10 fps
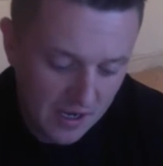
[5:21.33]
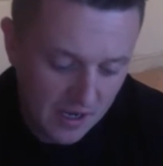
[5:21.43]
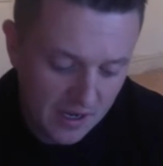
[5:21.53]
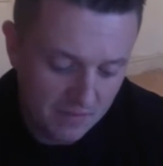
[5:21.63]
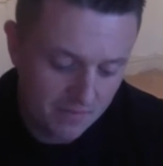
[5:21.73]

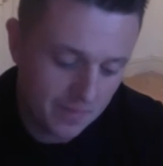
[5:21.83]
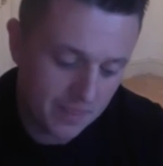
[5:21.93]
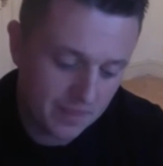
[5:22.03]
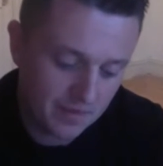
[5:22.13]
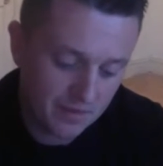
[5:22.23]

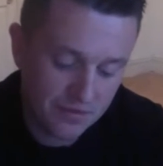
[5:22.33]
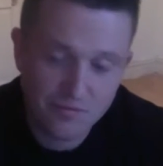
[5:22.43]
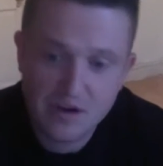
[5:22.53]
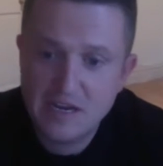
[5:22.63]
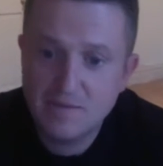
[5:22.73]

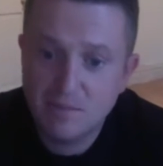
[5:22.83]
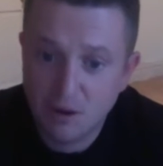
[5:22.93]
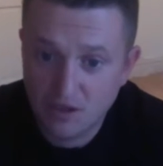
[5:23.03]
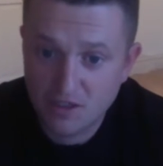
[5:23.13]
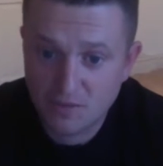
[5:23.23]
3
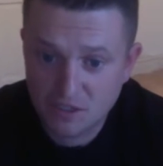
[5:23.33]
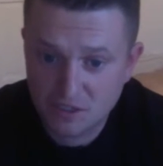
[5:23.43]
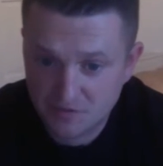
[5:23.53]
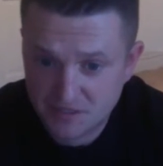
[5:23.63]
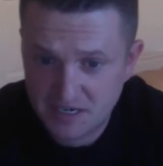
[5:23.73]
plots which
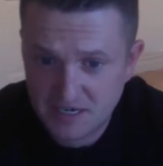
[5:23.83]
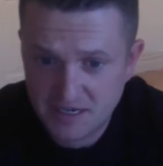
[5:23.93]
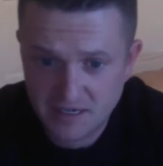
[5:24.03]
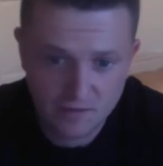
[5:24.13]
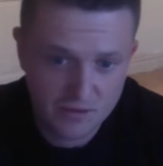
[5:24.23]
you've
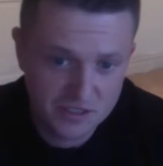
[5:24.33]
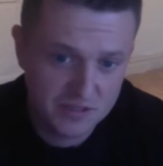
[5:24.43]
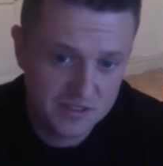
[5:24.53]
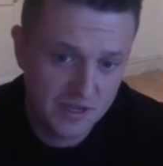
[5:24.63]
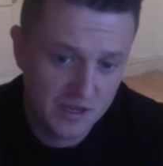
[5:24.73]
seen, which
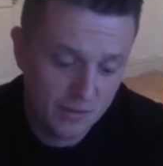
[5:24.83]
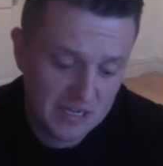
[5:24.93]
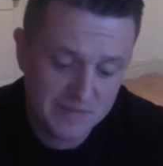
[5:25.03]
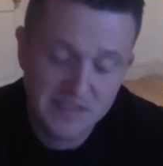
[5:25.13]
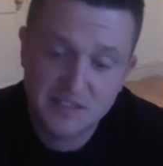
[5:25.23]
was the
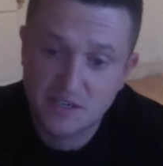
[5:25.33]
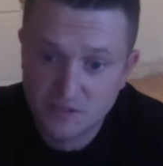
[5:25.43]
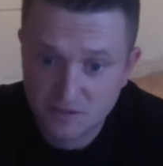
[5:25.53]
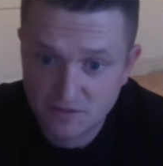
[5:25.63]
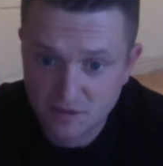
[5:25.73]

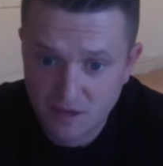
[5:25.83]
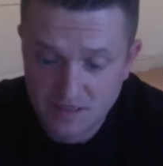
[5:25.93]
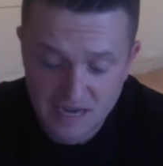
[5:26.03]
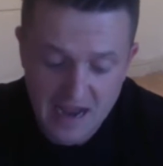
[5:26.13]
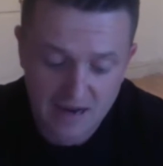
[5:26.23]
Westminster
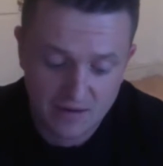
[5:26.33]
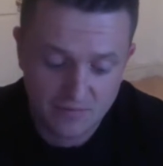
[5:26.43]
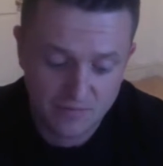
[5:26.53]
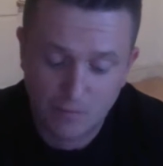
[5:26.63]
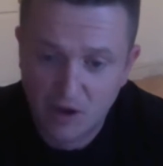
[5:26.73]
attack
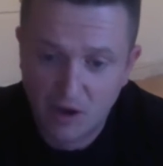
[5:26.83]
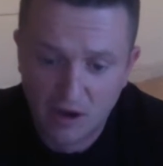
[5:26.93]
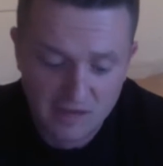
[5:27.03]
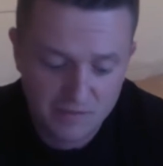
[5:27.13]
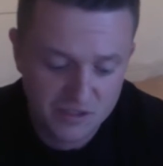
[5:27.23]
by
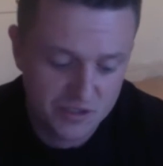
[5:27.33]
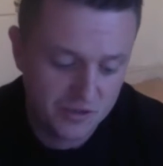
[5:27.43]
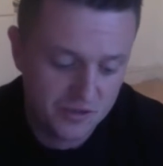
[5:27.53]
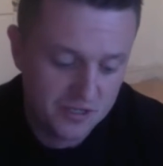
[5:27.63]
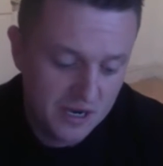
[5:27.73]
Khalid
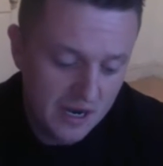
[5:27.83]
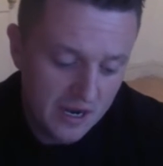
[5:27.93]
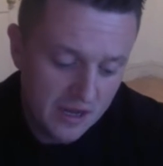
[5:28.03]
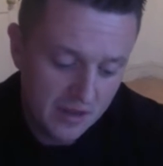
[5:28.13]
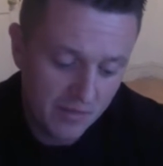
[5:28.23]
Masood,
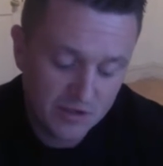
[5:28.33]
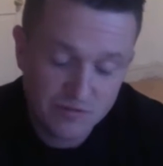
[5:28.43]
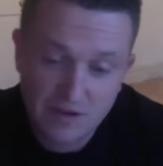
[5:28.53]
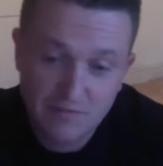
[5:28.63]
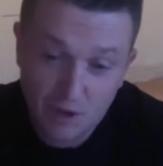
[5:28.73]
the
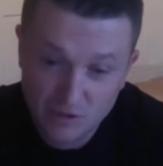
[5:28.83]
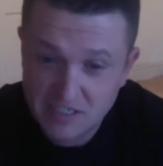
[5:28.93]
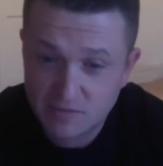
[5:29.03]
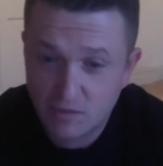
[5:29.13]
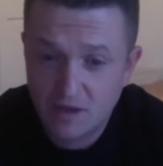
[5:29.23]
most
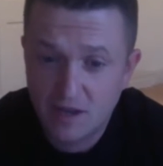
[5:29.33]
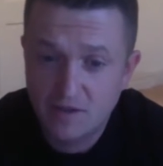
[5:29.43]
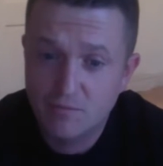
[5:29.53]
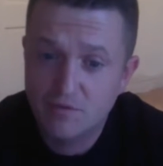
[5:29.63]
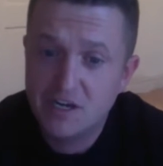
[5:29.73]
recent one,
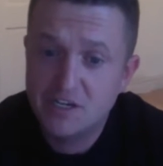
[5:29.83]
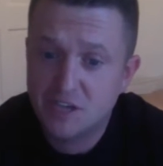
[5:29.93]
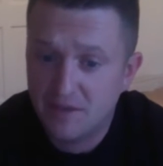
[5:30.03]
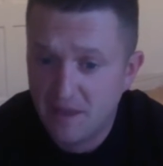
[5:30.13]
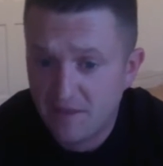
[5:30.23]
London
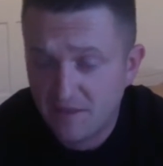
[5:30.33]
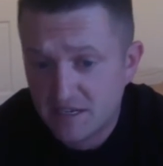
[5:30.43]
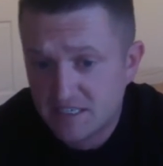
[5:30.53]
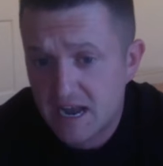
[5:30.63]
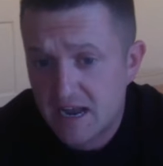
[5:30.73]
Bridge, and then the
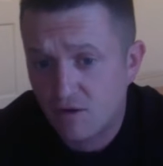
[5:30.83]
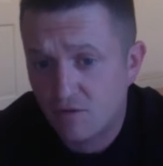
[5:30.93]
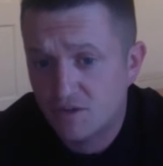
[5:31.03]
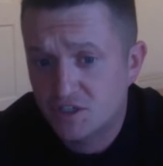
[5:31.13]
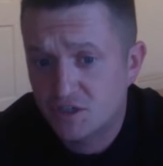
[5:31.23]
attack
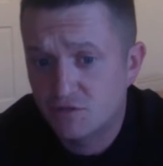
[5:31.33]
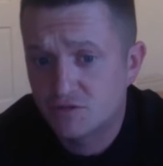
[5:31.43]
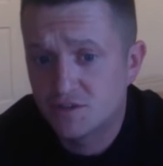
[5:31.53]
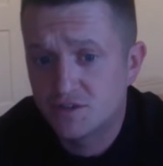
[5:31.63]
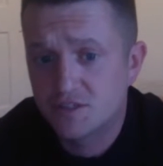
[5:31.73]
on the
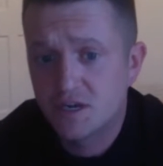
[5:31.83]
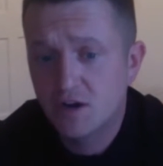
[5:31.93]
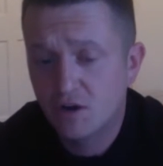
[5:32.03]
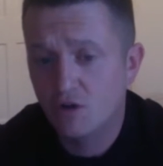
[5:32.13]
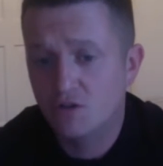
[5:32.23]

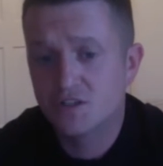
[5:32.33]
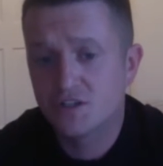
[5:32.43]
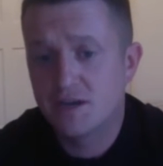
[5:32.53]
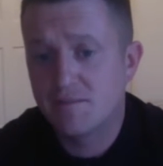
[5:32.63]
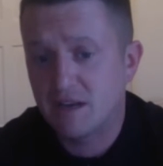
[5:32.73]
children's
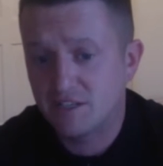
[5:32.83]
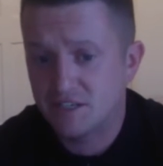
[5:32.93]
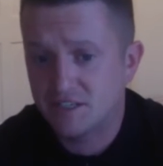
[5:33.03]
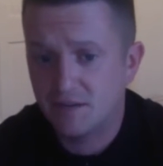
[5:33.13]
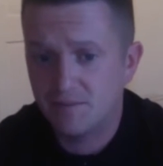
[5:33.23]
concert in
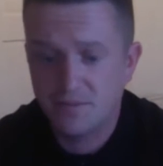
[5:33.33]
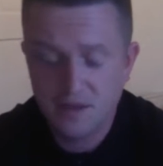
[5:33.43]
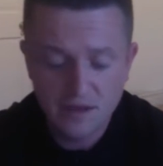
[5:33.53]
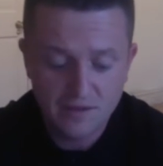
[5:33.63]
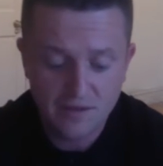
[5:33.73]
Manchester,
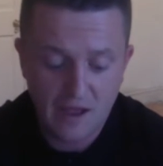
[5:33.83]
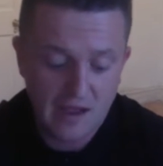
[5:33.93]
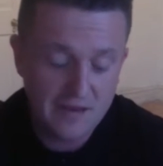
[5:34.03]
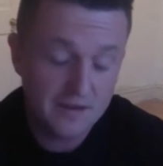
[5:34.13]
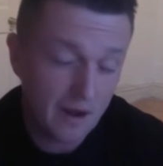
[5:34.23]

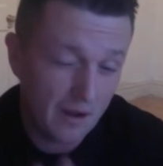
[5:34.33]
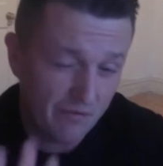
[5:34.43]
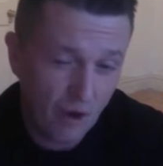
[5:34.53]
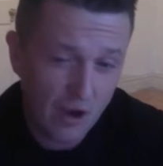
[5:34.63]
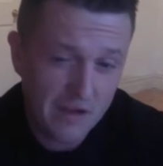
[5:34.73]
and
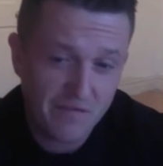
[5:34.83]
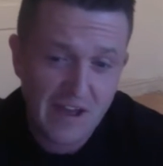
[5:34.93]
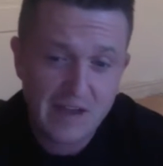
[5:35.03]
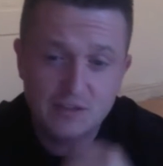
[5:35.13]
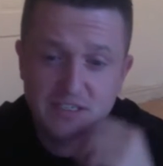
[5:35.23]
5
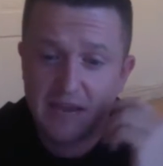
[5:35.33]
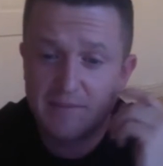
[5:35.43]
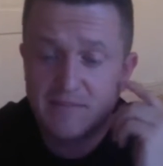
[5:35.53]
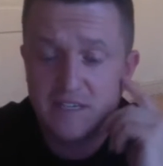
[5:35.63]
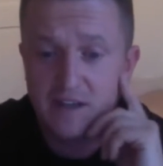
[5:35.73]
failed
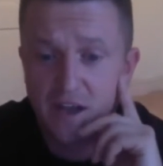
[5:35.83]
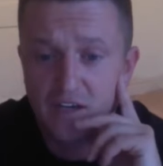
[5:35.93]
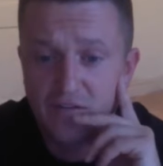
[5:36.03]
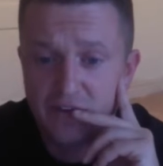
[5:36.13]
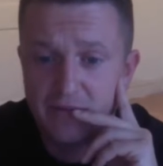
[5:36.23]
attempts in the
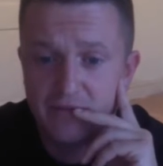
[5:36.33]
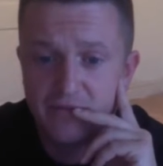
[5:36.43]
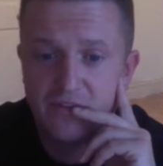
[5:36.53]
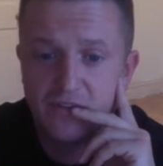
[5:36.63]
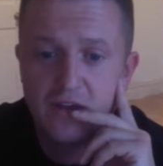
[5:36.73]
last 3
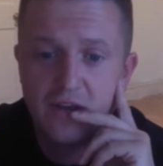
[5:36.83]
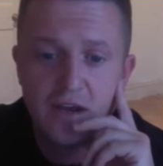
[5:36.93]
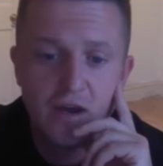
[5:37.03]
months.